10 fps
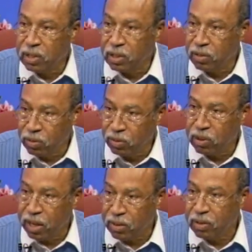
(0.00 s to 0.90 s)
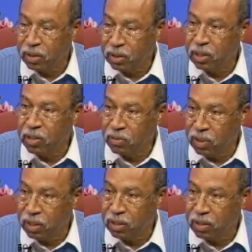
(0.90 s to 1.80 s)
through that
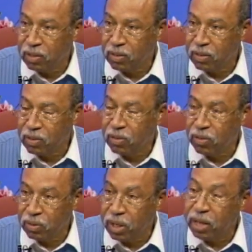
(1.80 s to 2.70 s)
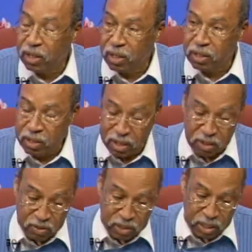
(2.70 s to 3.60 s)
event, through that that's
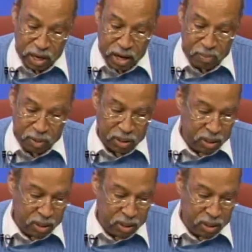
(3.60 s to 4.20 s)
going to happen.